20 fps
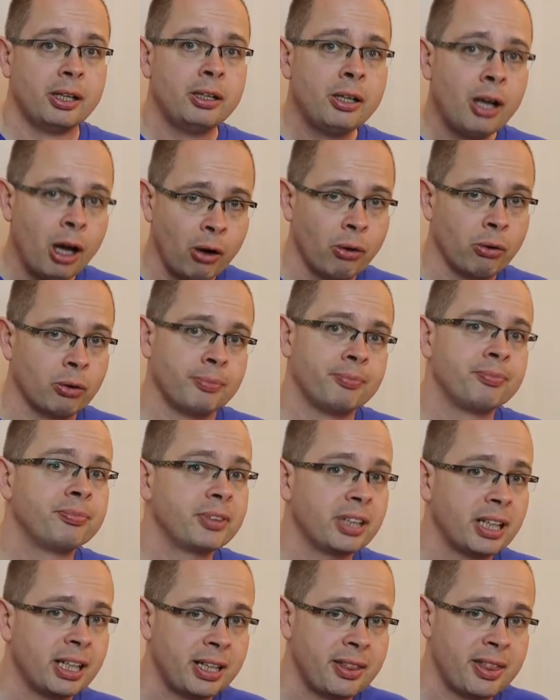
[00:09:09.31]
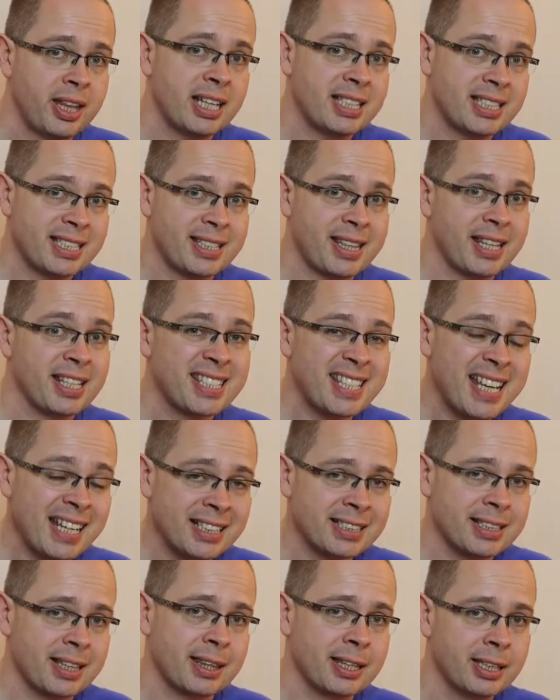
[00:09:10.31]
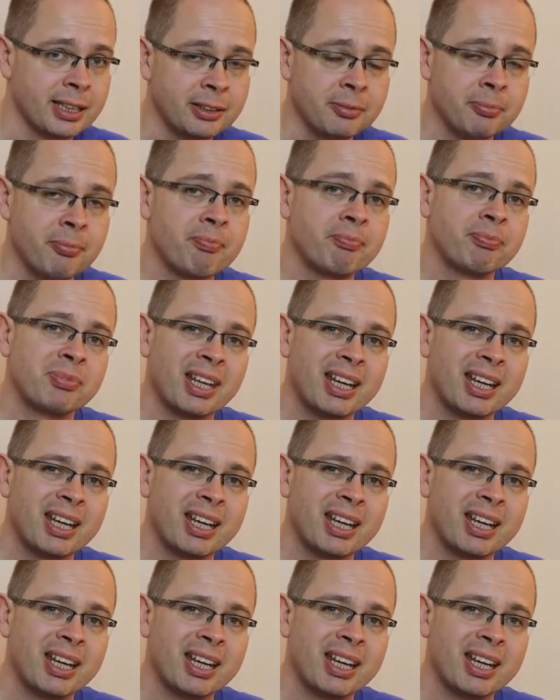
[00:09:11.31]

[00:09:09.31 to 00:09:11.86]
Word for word: No, and that's the second thing,